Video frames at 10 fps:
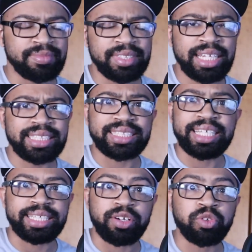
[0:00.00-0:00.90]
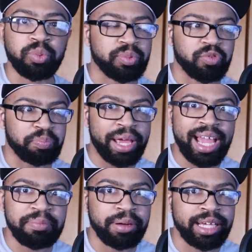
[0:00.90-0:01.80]
not to say that the old one was
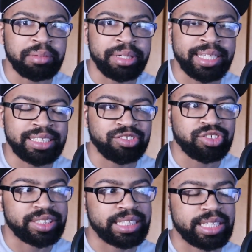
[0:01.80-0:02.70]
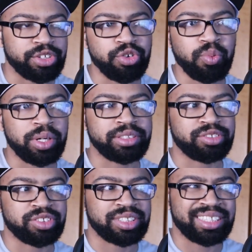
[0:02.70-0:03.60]
bad by any means, it's just that the new one
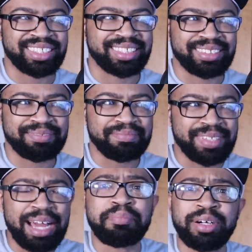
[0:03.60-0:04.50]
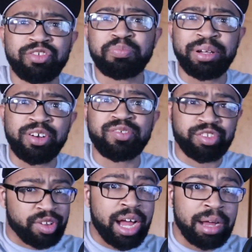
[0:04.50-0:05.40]
just does that much better of a
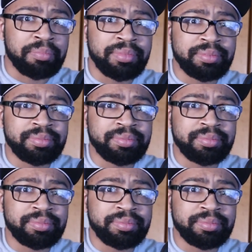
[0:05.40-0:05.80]
job.